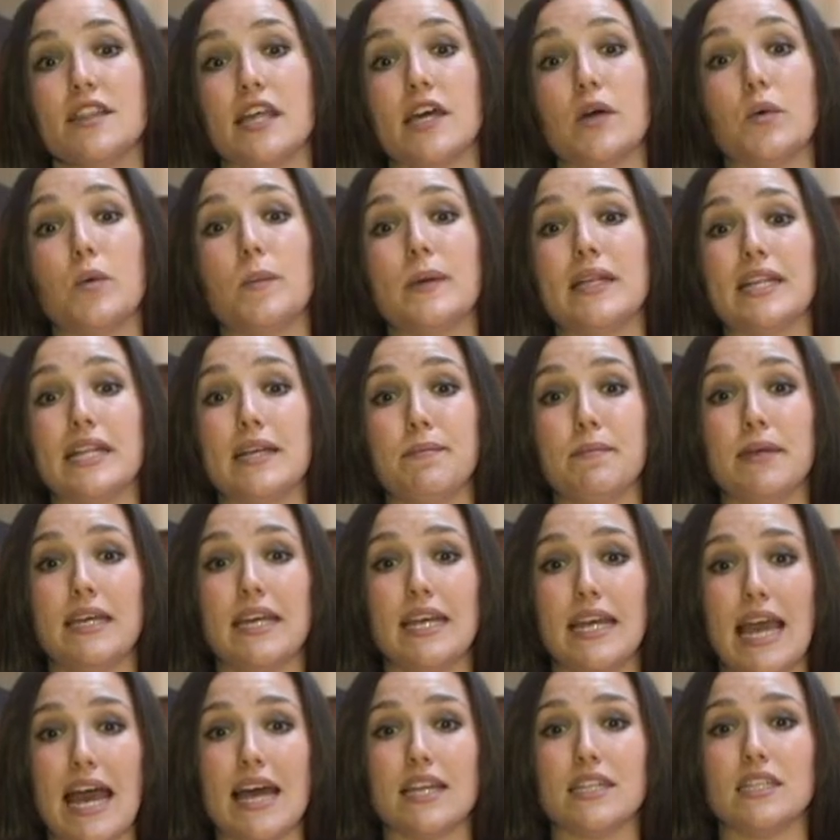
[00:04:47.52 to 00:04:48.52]
they will
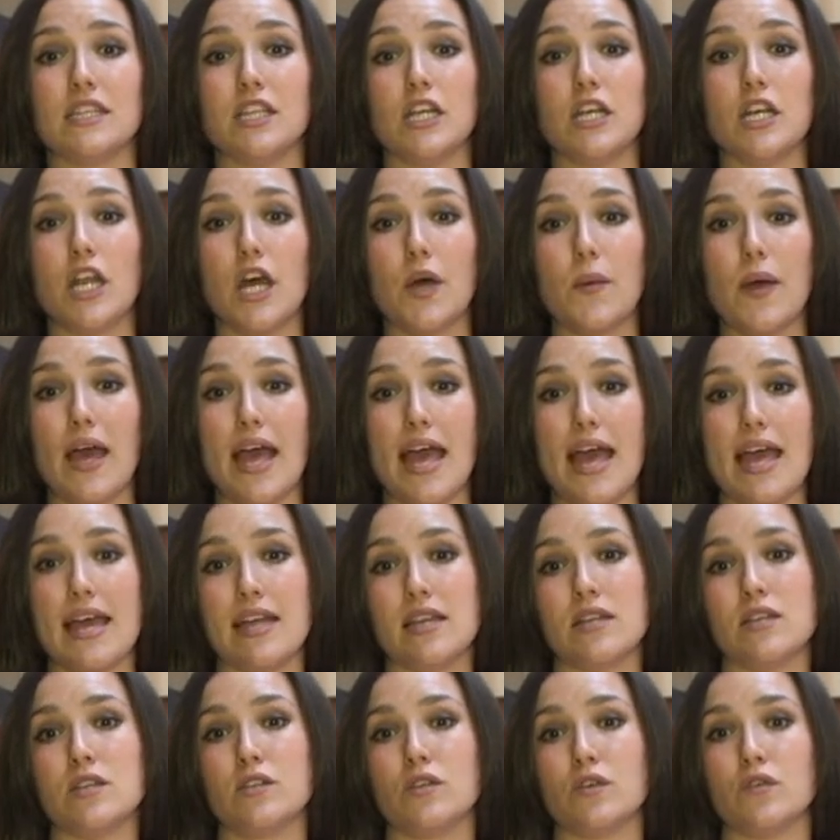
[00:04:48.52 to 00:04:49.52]
be at the lower
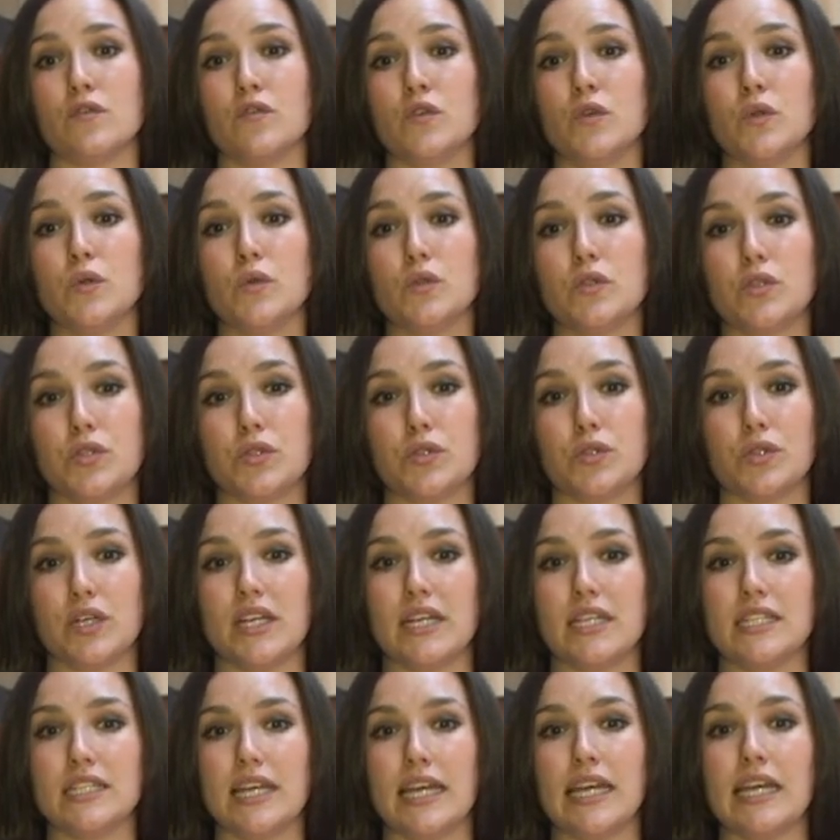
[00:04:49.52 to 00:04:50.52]
end of North
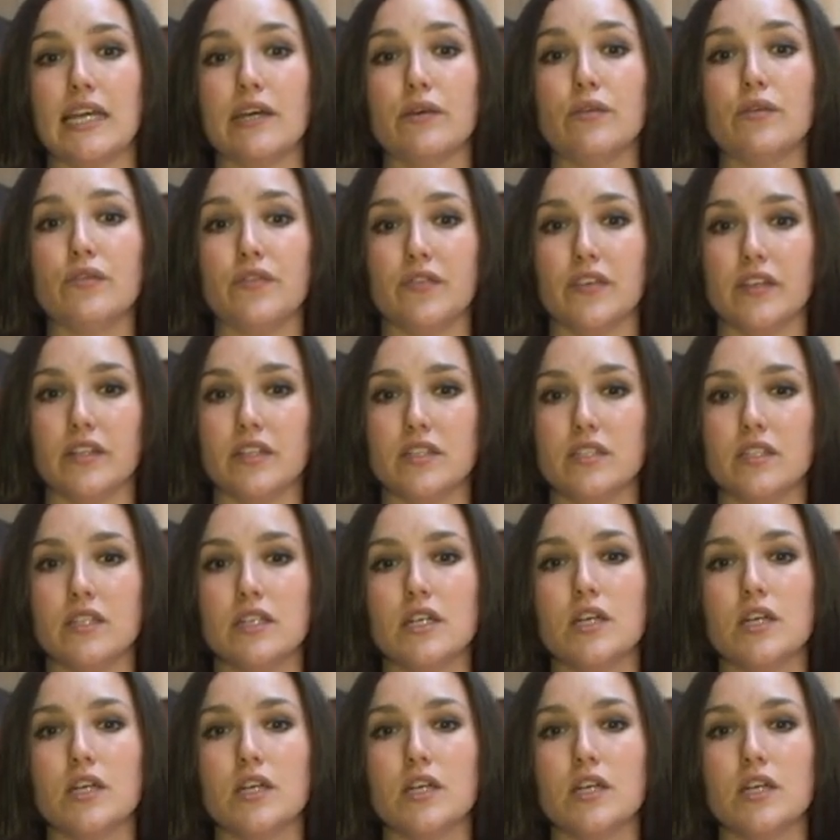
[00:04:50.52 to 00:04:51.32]
Street in Guildford